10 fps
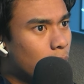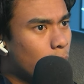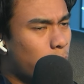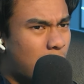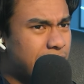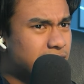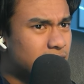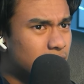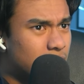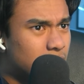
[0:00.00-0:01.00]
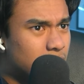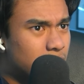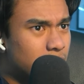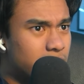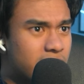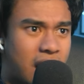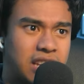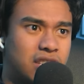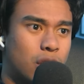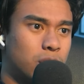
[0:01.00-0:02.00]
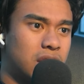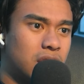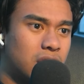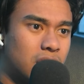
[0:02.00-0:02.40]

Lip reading: What? Nah, he totally...